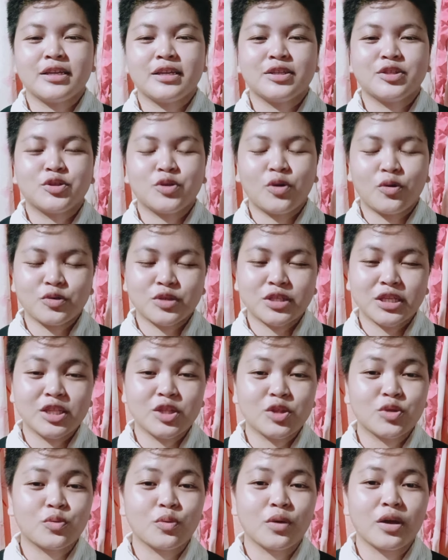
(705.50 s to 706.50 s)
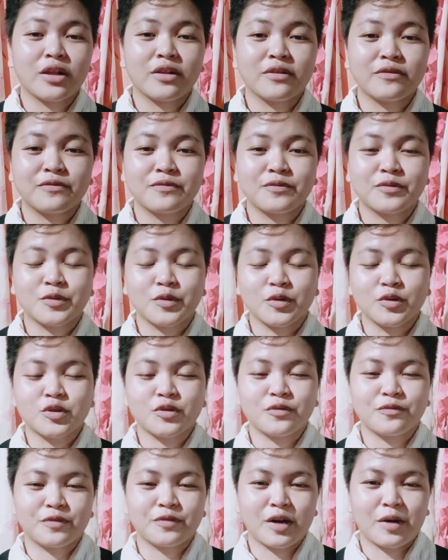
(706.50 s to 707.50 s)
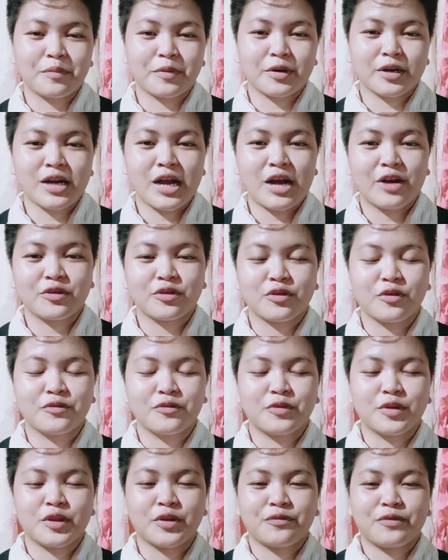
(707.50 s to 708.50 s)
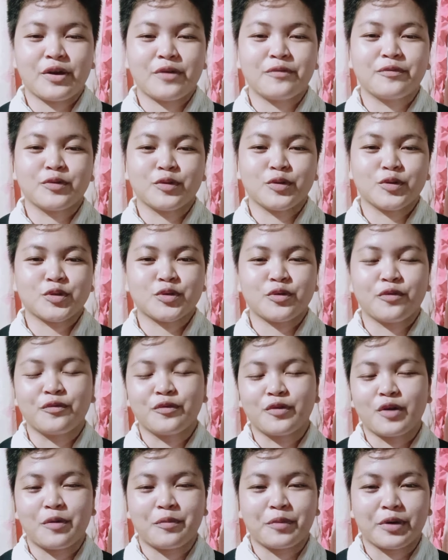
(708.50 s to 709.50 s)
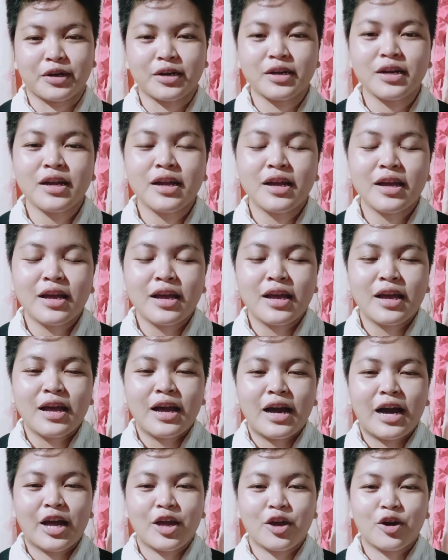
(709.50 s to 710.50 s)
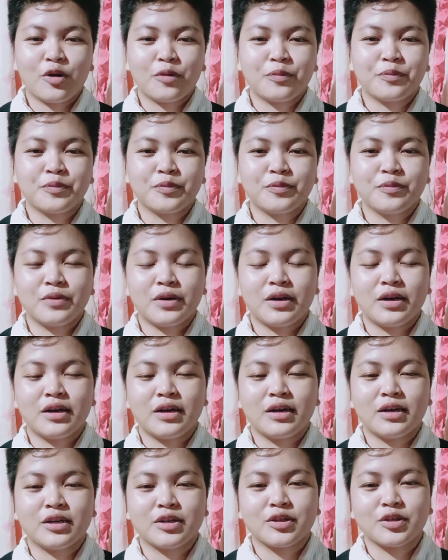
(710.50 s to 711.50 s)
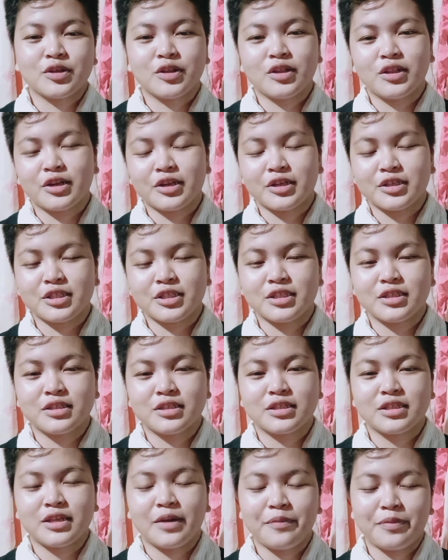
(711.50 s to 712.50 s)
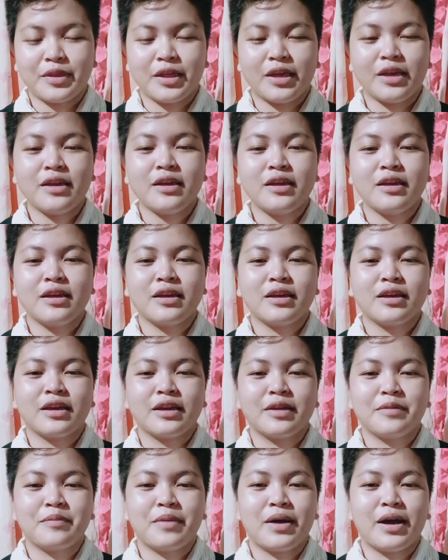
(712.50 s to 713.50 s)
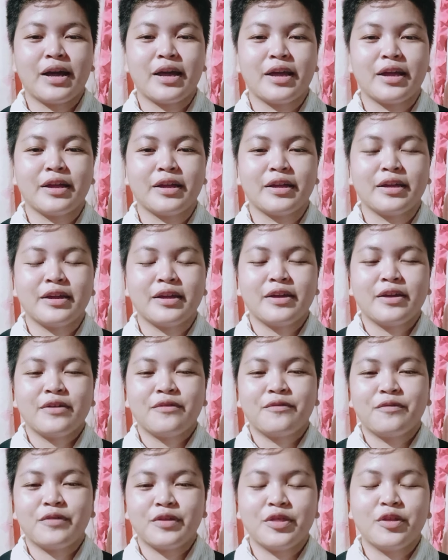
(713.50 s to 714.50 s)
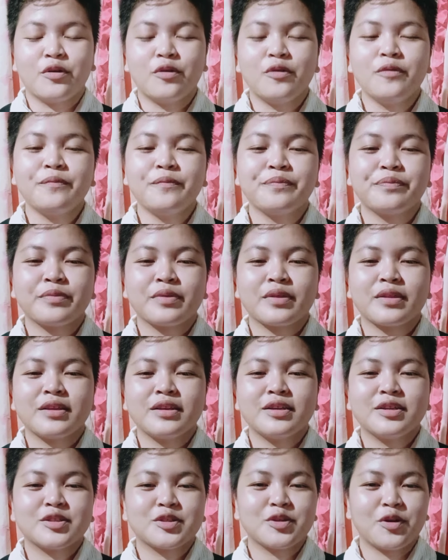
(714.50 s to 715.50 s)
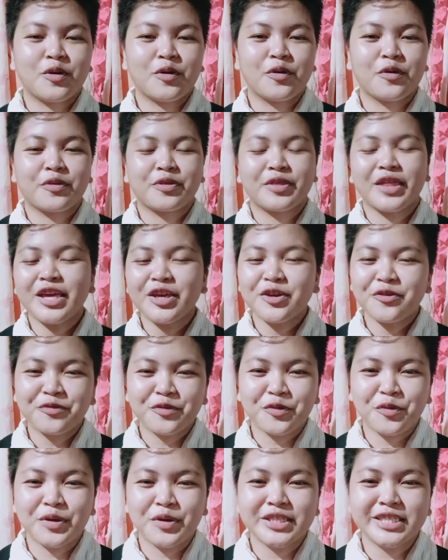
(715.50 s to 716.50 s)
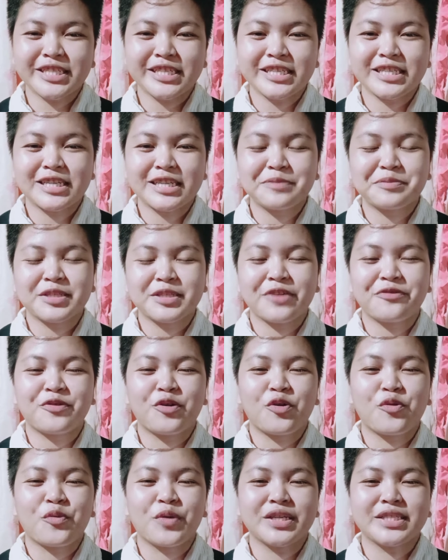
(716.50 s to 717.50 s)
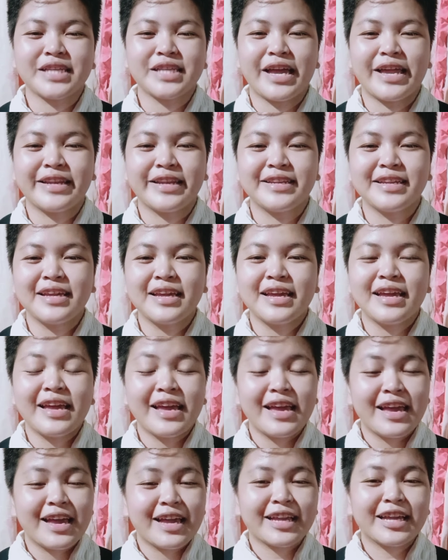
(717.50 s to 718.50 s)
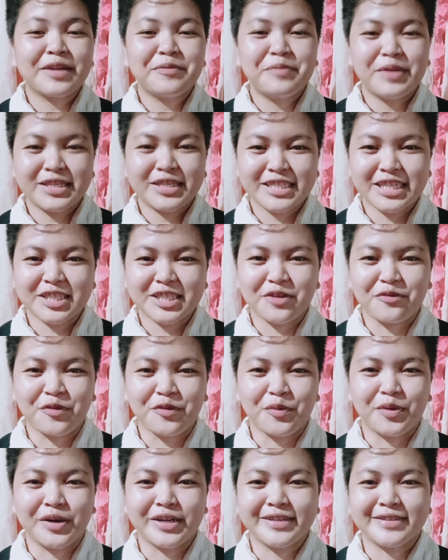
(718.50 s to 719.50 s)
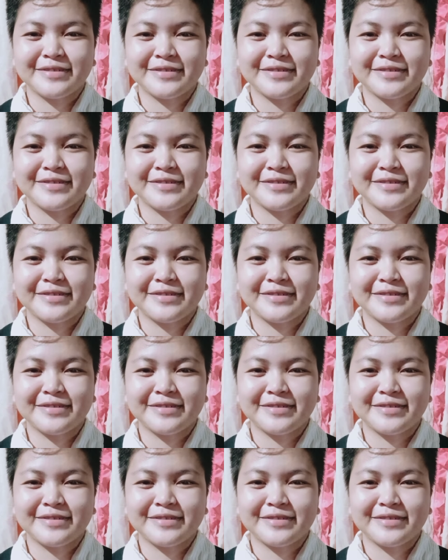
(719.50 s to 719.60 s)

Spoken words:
chosen 12 rules of grammar out of 25 rules of grammar. I hope you'll learn something in my video. So thank you for watching. Keep safe always and God bless us everyone.